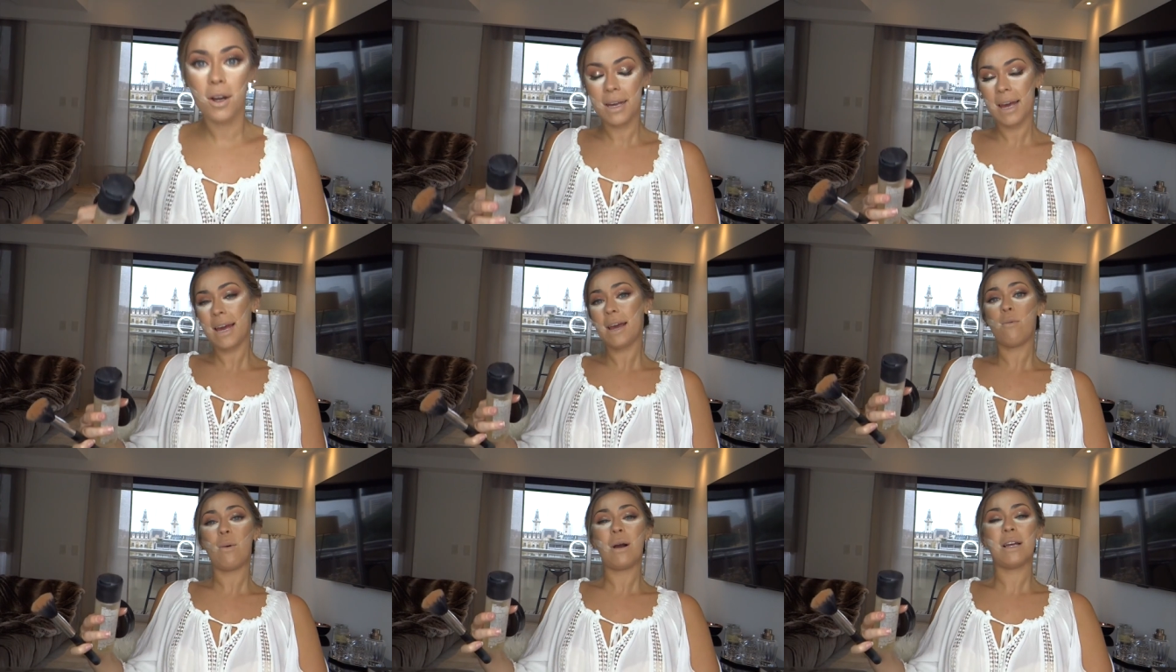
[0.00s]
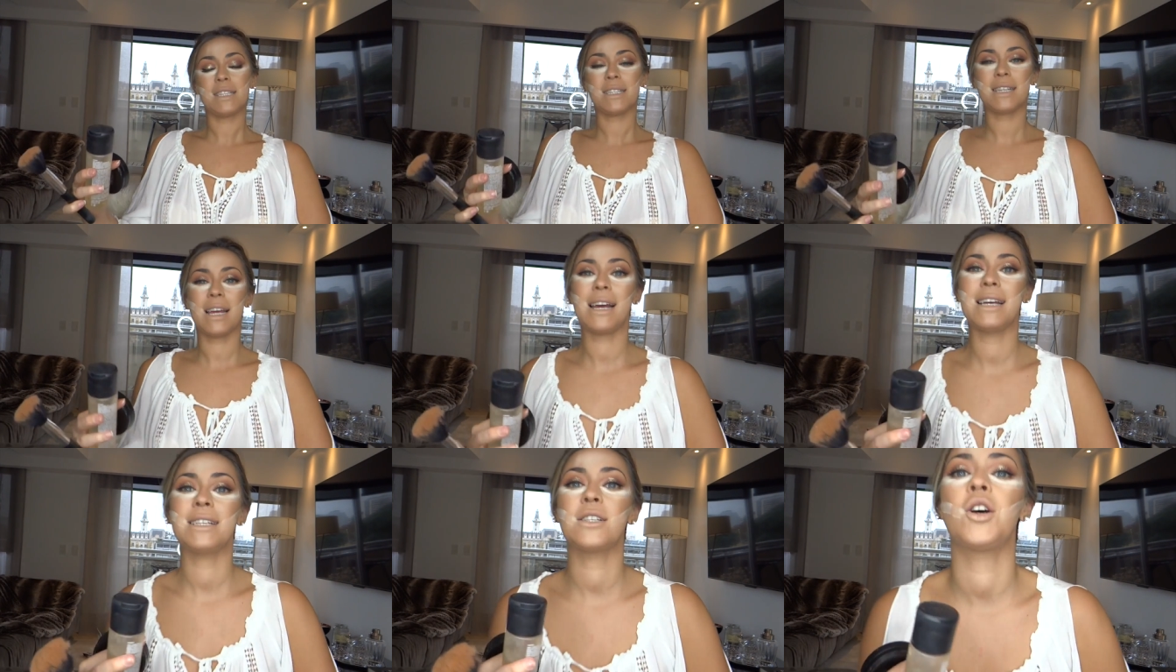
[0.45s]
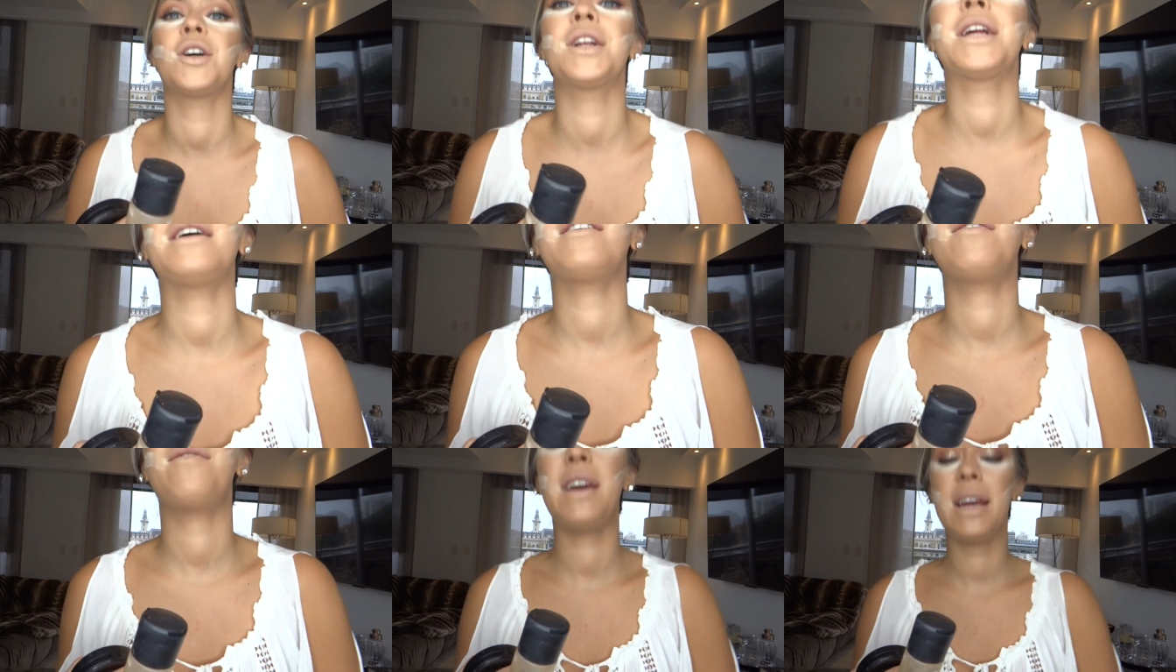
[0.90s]
Okay, whilst that is on
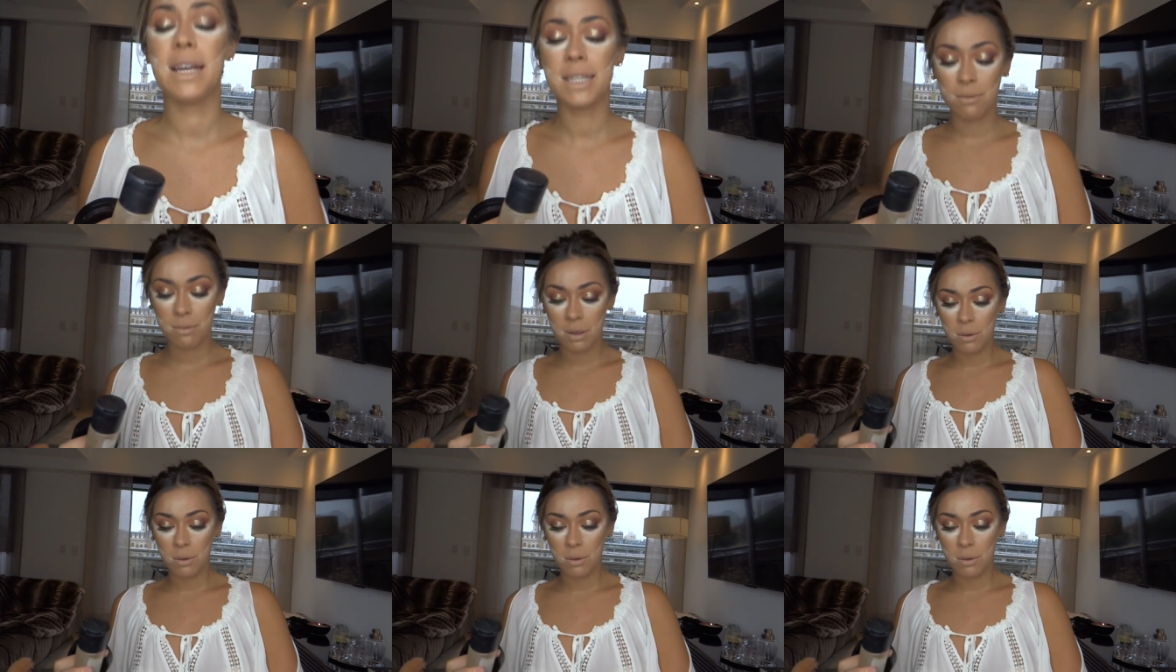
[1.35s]
our face,